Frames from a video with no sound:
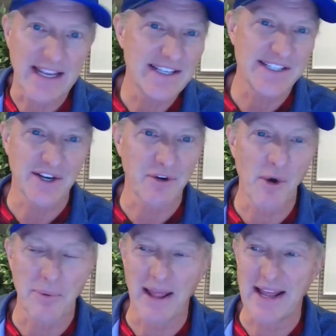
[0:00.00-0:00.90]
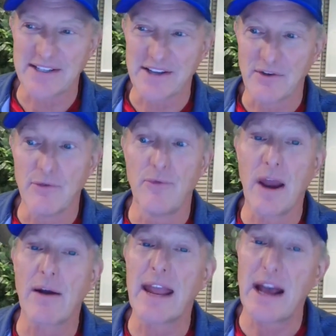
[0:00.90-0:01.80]
easy to grow plants,
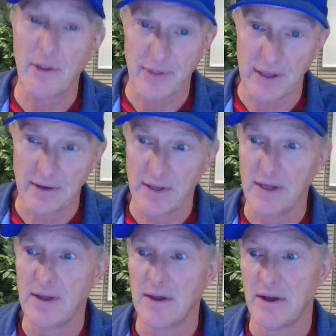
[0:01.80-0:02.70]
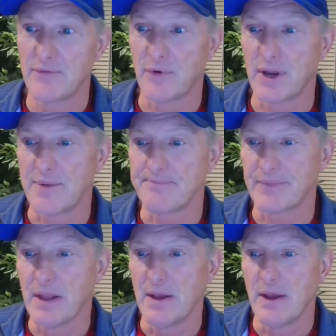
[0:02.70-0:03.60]
very healthy for you.
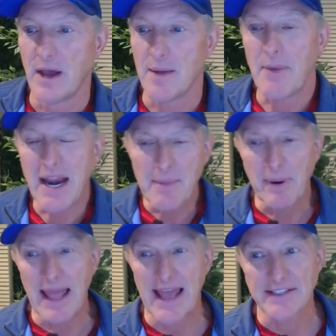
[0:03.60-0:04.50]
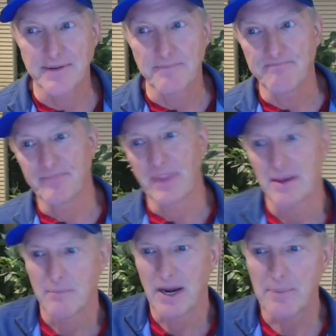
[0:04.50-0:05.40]
A money plant.
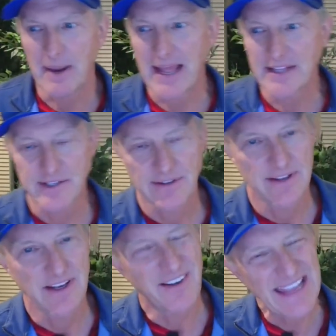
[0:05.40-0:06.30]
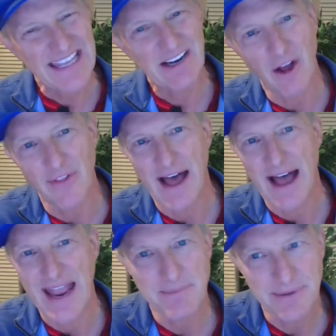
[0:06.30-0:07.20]
Money plants, you know, they get all the
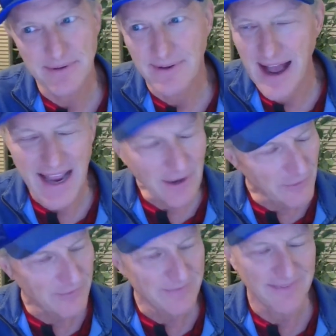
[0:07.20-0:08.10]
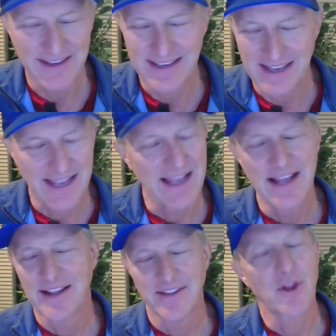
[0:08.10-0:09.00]
hype. I don't
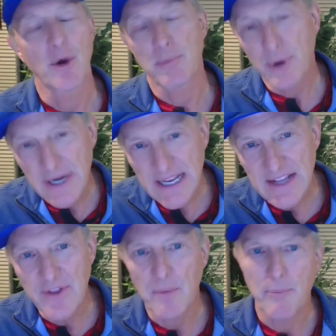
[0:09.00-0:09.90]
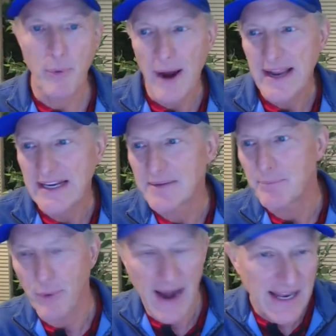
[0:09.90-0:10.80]
they're pretty. They're braided
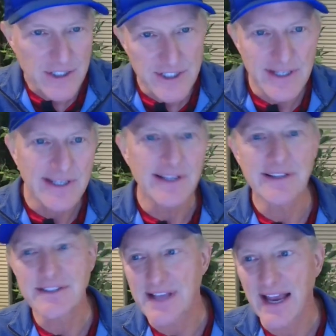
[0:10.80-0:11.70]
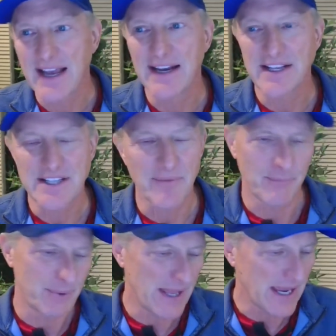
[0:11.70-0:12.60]
branches, that kind of stuff.
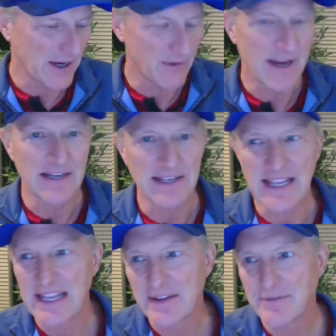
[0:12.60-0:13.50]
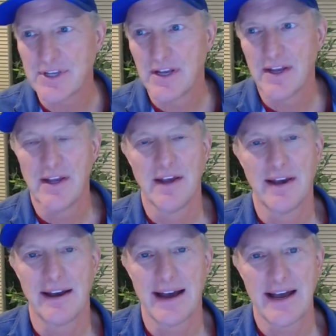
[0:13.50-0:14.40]
Big green leaves.
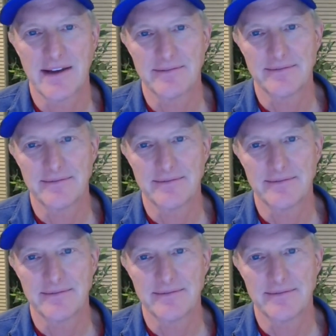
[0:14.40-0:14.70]
Uh,